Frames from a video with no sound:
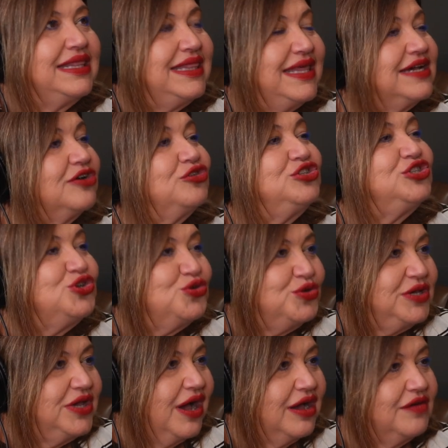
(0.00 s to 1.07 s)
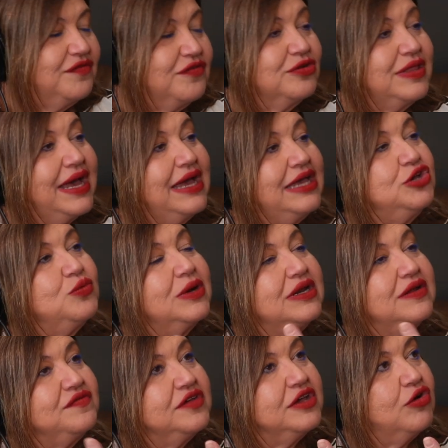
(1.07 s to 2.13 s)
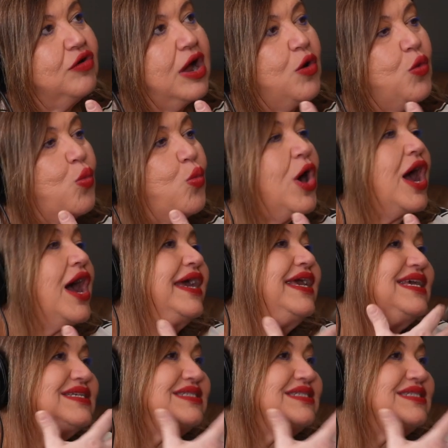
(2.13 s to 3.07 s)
They're too young for that. You want to figure out why